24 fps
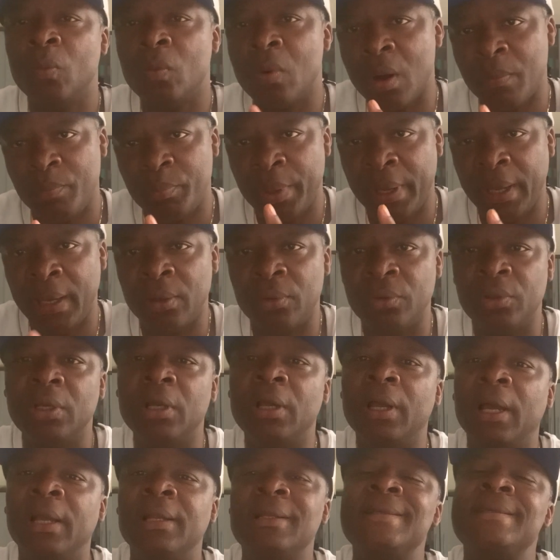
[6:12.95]

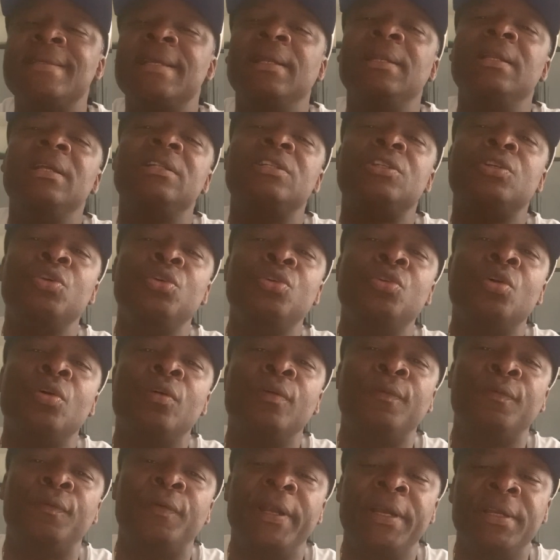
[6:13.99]
£1 and send it to your
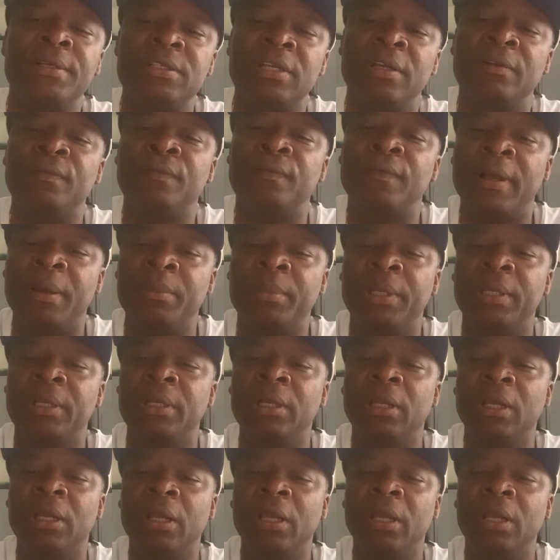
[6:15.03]
friends and family?